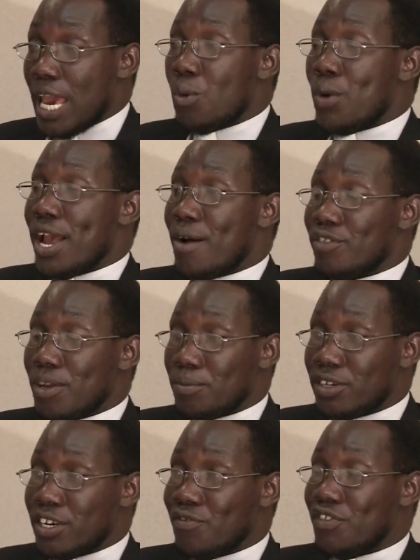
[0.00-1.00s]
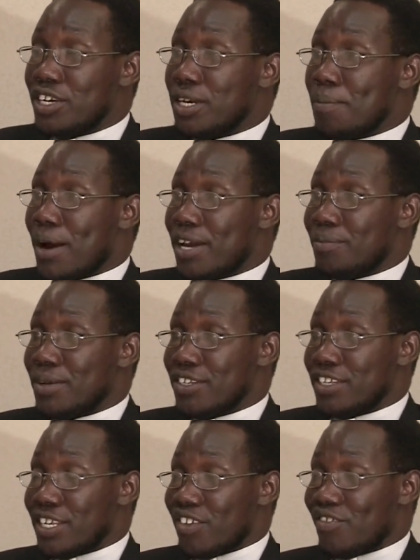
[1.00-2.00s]
and we have some different
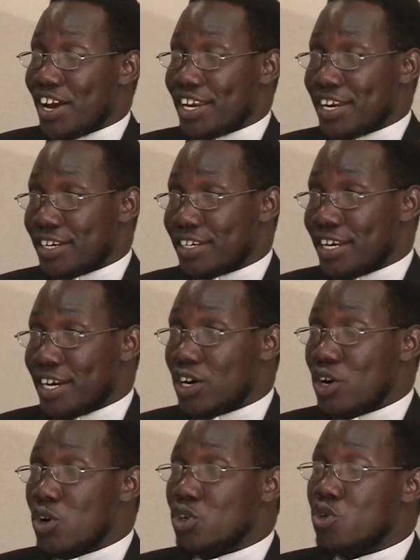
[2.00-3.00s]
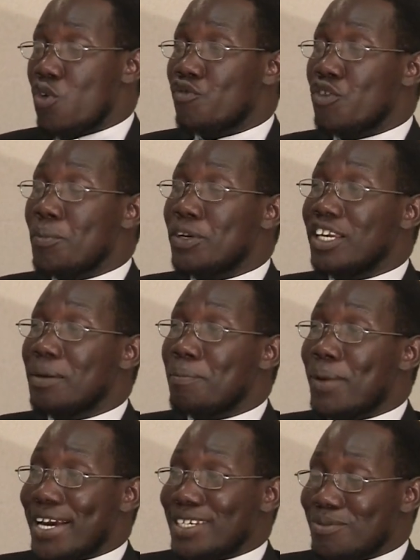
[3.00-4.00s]
departments in the Vatican there. So from the
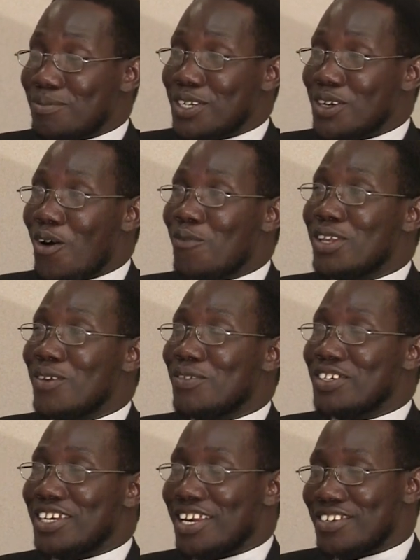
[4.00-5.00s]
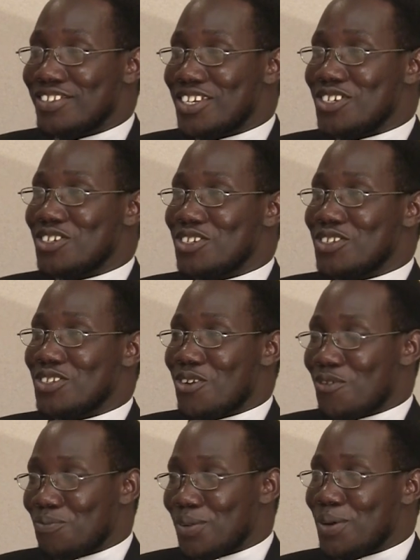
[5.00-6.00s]
Department of the Evangelizations
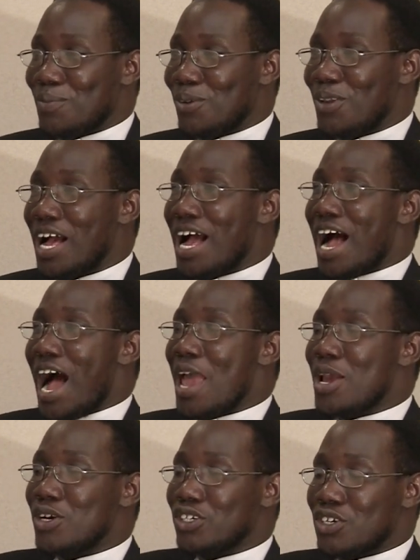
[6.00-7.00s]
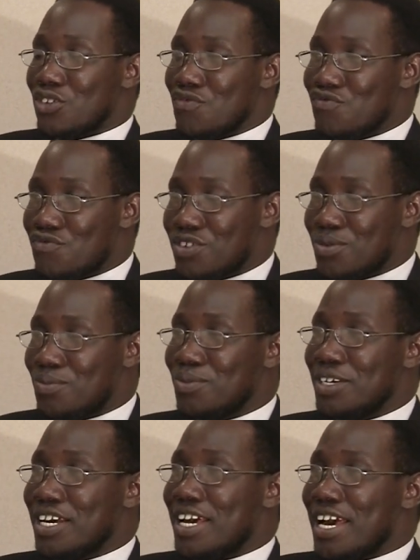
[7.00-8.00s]
of People, I got
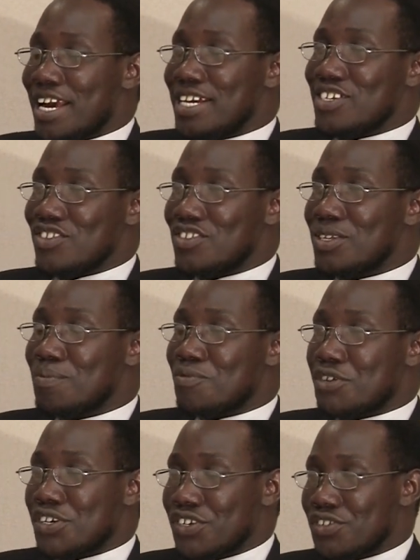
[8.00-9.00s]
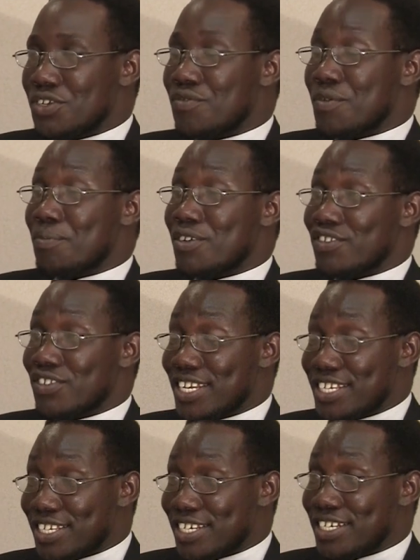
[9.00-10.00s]
confirmed as the priest
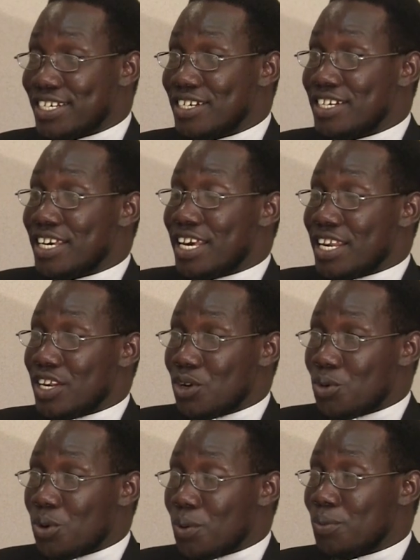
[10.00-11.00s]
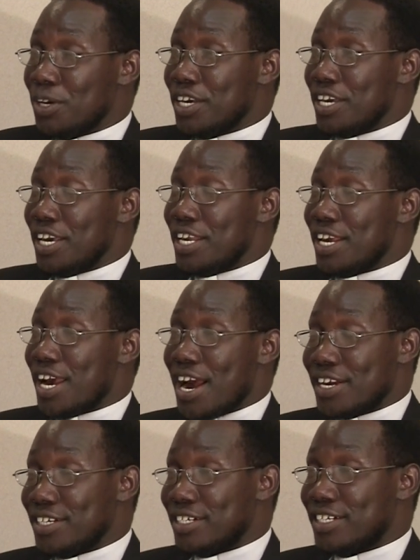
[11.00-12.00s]
representing in Europe, in
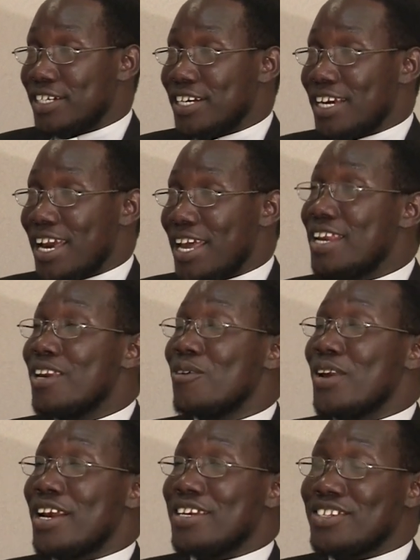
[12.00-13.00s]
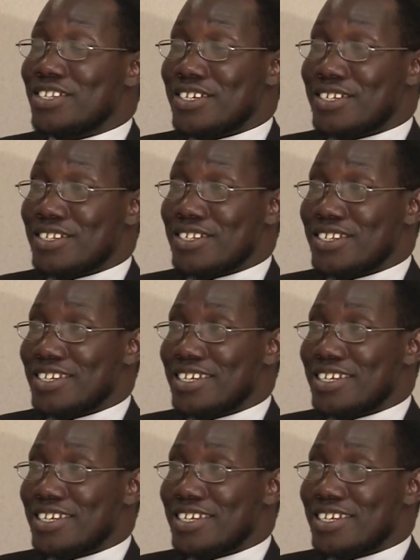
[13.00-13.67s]
Canada, and in the United States.